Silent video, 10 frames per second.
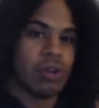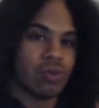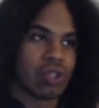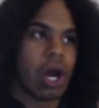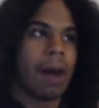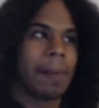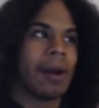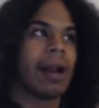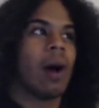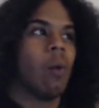You saw
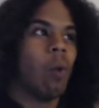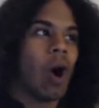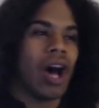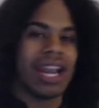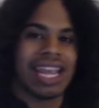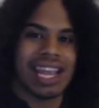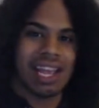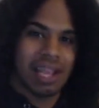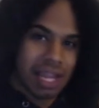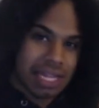Peridot wanting
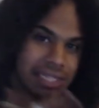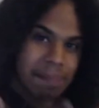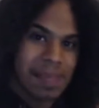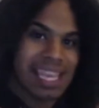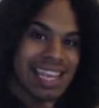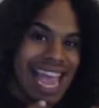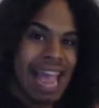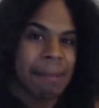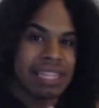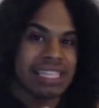to be
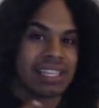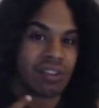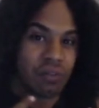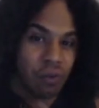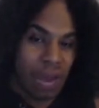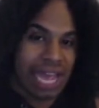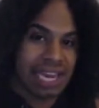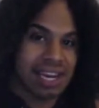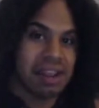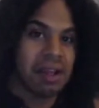Amethyst's
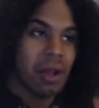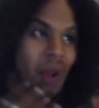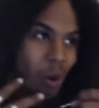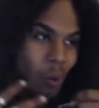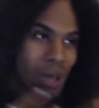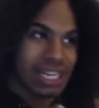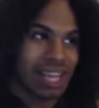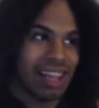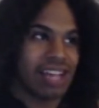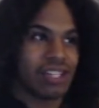friend, which I
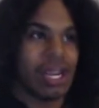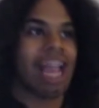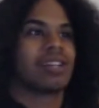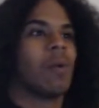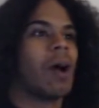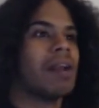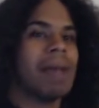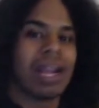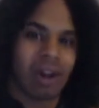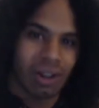like. She actually wanted to
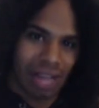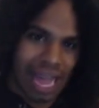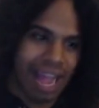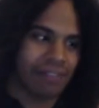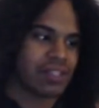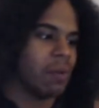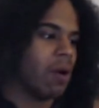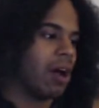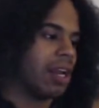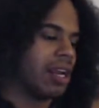make her laugh. She
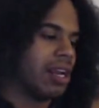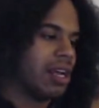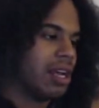wanted,